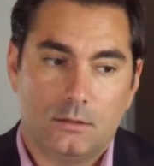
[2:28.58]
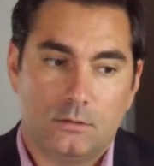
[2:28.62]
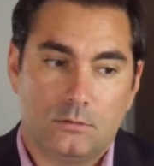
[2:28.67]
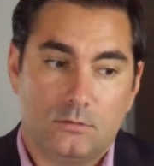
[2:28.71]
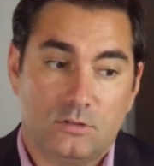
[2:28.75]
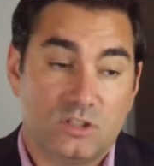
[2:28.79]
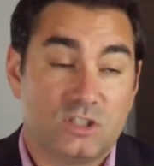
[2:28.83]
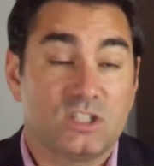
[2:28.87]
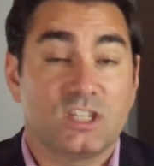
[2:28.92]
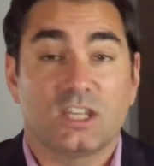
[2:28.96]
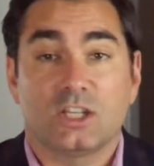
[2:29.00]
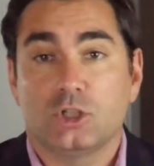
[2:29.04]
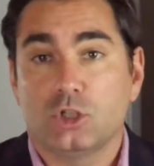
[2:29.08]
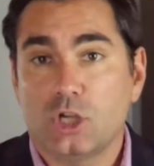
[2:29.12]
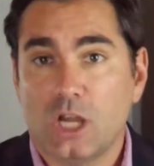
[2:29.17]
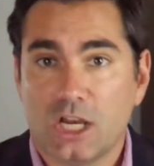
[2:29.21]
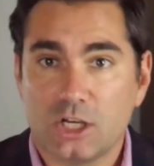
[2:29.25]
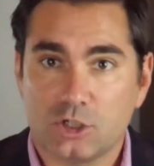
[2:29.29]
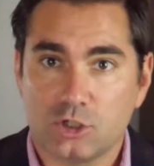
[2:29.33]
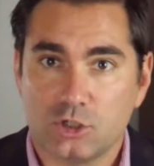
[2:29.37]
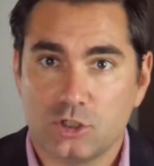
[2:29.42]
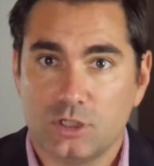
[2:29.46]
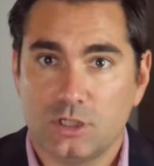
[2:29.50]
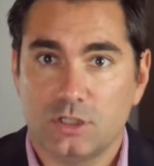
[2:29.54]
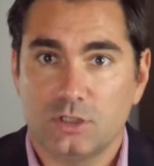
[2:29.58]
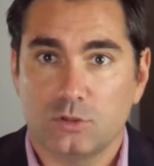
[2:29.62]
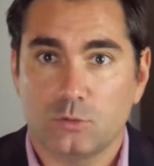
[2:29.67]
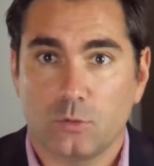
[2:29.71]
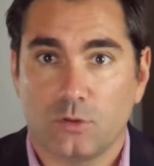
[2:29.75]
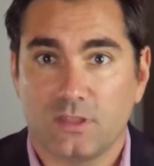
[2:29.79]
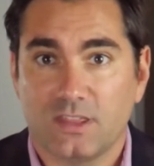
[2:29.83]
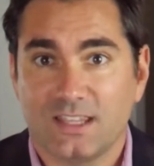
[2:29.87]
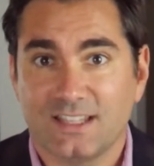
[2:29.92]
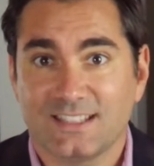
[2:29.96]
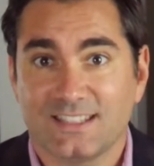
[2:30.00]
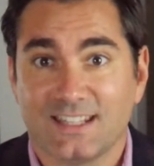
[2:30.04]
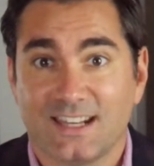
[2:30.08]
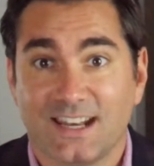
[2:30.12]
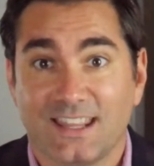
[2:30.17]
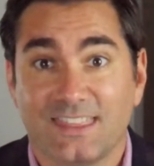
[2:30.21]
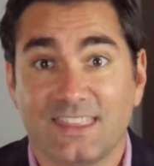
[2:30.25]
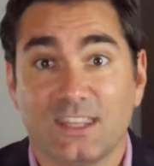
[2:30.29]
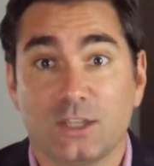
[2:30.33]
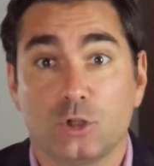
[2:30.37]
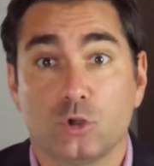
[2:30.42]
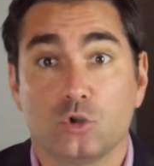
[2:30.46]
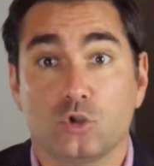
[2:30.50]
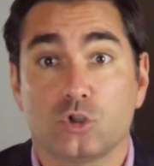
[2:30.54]
suggestions or things that I
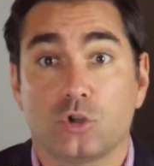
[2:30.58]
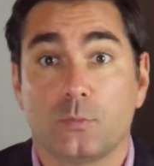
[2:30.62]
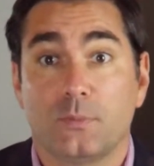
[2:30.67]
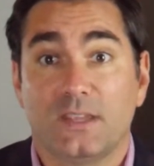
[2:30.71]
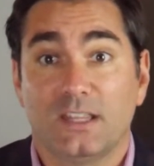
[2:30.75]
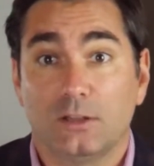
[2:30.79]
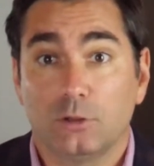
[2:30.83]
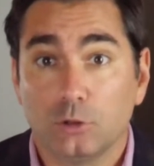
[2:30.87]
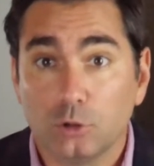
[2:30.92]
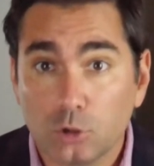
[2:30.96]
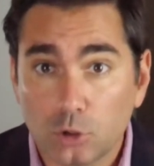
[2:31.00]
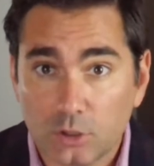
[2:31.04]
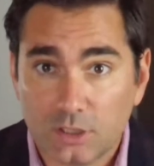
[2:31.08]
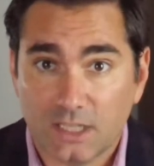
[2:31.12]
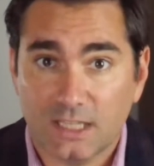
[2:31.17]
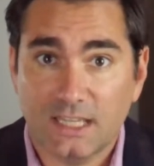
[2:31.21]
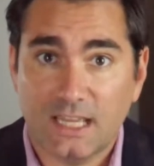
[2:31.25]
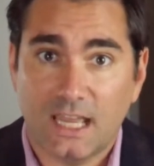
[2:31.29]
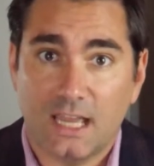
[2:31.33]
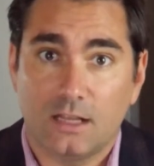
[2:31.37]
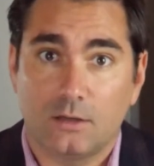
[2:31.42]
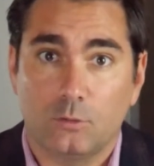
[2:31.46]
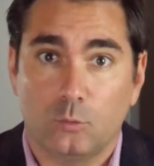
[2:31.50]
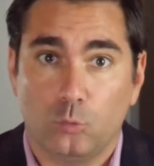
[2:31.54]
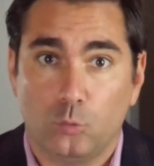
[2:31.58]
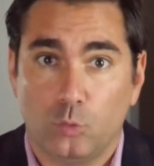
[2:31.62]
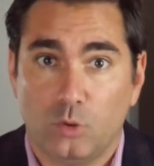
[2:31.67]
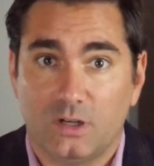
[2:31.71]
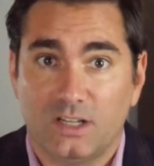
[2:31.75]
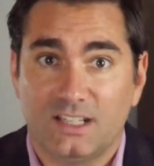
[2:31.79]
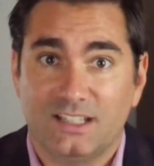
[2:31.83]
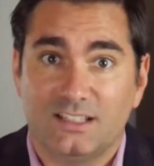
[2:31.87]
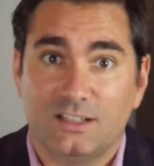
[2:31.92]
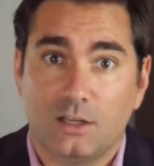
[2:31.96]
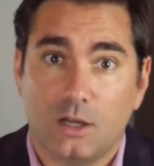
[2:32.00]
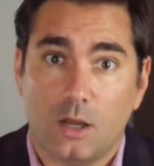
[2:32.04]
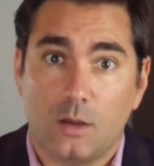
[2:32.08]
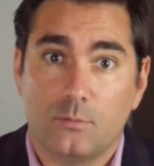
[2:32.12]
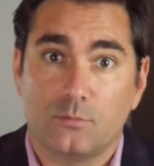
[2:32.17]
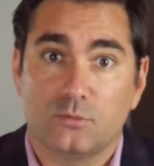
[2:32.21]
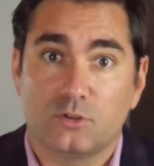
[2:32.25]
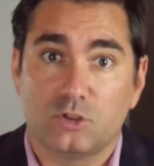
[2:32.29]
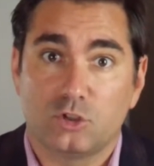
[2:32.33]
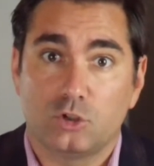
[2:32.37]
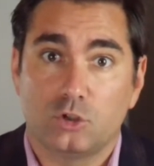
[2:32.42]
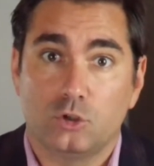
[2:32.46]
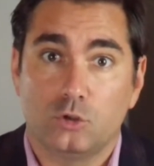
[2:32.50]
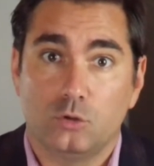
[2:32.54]
think you should be looking at when it
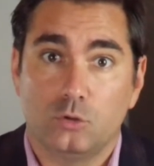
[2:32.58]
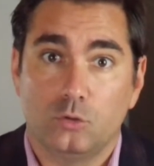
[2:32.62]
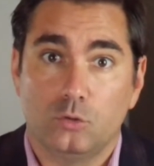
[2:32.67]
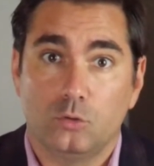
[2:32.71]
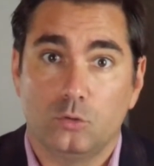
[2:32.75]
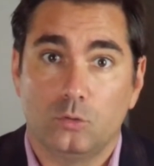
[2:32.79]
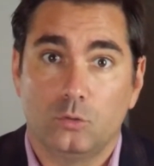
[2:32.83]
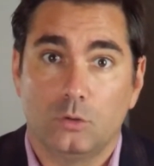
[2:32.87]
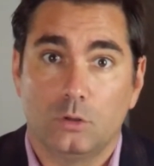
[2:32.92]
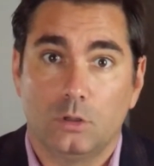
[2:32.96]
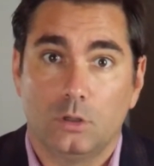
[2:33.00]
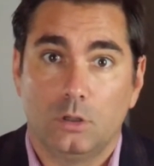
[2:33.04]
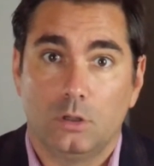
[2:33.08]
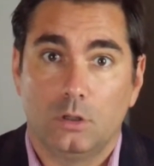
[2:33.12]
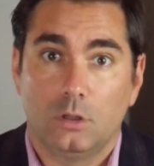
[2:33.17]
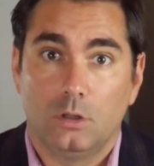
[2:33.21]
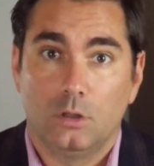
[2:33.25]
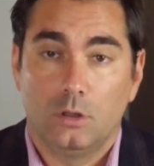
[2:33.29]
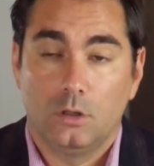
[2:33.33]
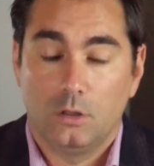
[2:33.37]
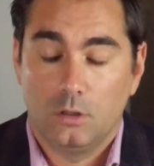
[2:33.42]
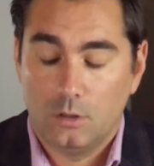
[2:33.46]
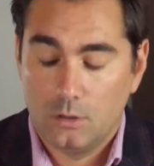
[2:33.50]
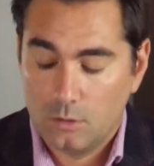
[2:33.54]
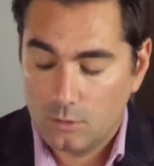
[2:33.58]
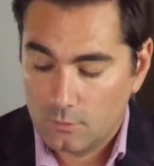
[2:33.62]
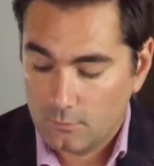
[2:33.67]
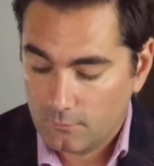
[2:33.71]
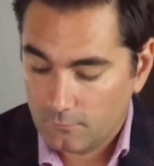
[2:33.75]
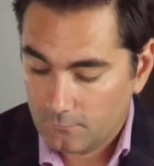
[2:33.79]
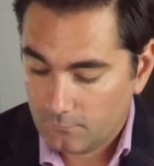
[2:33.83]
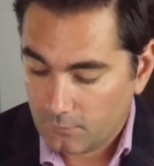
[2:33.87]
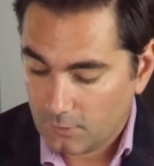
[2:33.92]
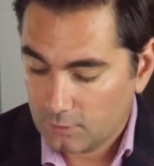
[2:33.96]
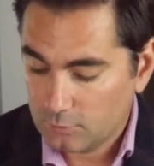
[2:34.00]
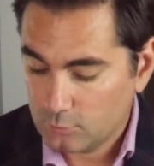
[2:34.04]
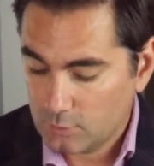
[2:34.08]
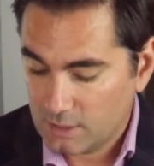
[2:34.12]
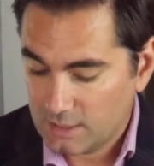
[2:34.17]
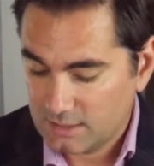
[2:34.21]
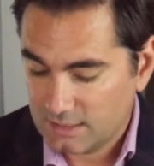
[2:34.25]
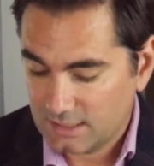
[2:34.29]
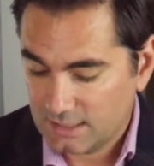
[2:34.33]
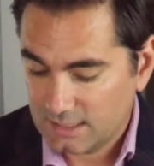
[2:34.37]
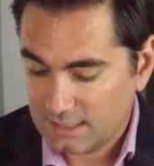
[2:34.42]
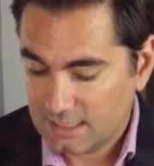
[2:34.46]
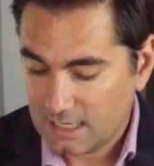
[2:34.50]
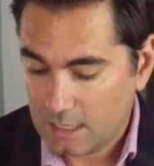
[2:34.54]
comes to
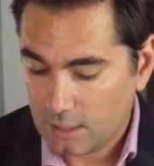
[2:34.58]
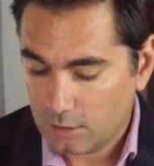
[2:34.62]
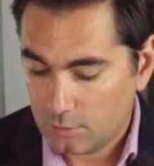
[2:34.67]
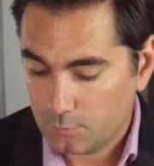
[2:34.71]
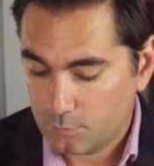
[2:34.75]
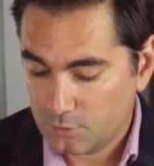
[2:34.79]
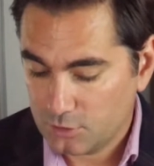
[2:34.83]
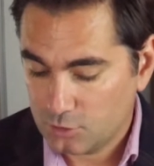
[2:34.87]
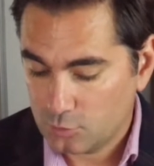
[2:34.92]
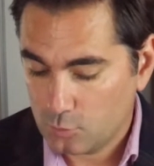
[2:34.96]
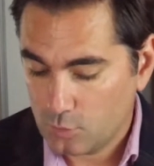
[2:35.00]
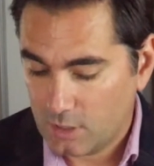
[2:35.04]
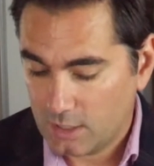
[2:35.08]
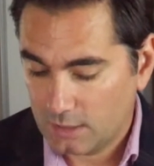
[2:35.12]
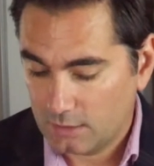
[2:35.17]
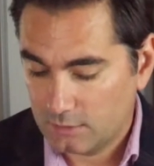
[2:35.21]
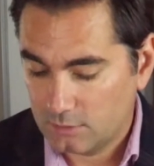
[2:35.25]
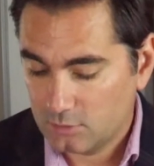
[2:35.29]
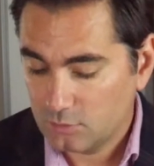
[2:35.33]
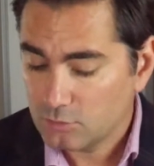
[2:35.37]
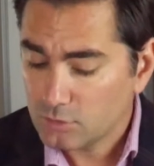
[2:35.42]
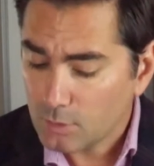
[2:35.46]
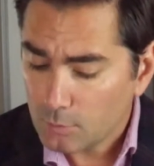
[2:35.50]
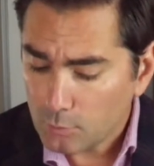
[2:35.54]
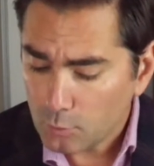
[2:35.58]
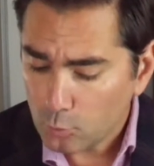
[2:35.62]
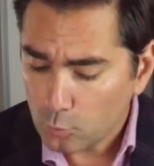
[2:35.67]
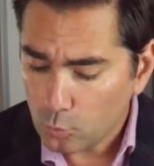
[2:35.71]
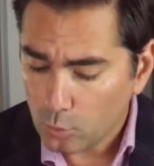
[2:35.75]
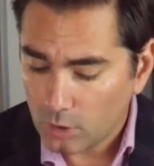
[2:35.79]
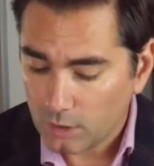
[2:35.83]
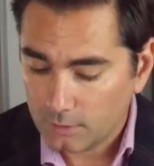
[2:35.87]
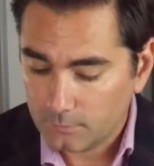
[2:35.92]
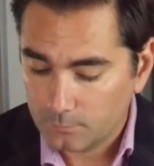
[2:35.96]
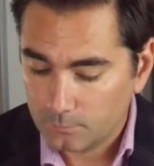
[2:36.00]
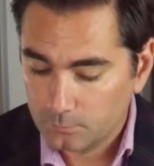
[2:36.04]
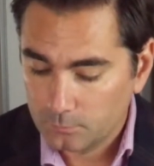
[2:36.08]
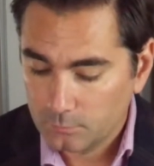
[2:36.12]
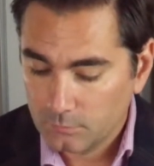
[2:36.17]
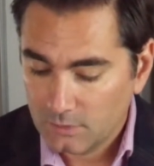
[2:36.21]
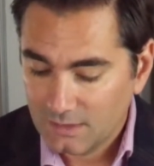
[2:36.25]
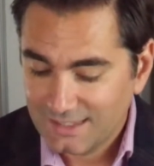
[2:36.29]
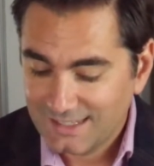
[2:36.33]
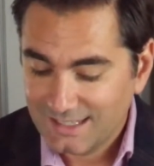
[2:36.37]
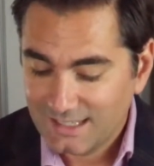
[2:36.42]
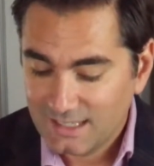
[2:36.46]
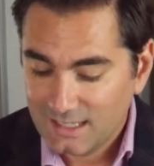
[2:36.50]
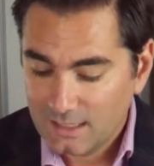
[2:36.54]
fundraising and how to persuade. So number 1,
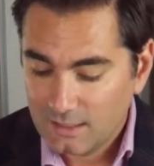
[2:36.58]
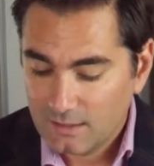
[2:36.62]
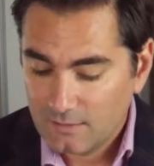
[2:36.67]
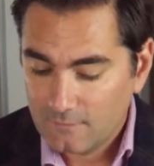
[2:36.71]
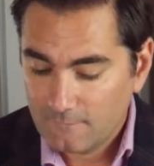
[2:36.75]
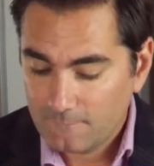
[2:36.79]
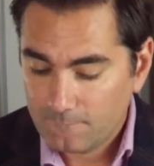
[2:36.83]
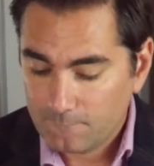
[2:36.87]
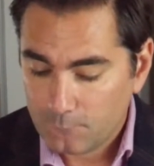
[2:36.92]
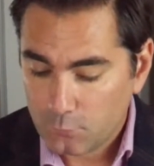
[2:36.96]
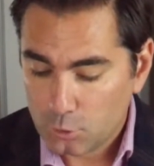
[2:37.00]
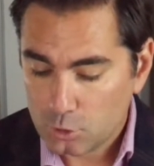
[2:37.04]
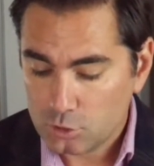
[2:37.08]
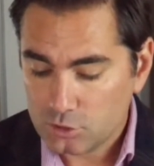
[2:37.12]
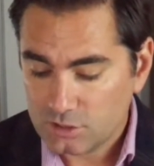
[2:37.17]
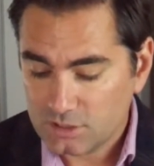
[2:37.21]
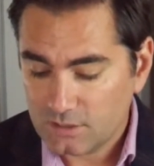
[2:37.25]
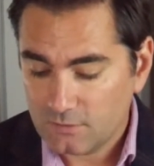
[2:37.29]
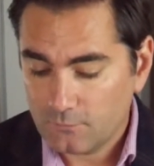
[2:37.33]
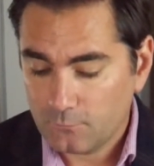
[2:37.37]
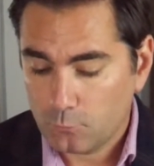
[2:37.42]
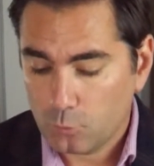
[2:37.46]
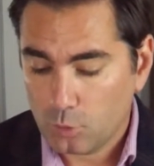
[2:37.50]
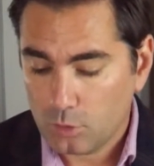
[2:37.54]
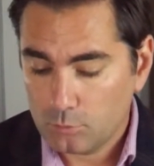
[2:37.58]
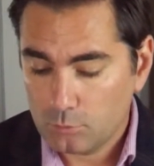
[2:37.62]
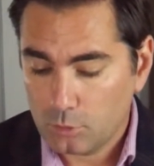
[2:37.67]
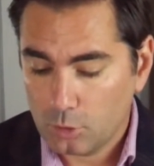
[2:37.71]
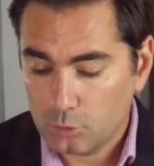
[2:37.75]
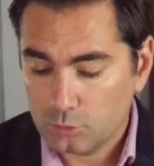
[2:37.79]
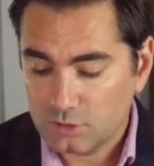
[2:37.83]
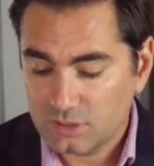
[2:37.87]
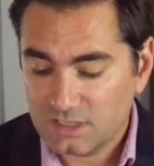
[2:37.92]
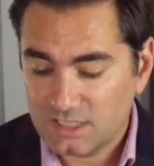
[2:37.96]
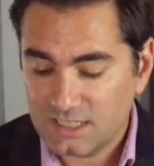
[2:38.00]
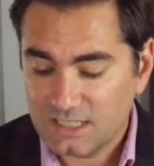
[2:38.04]
first and foremost,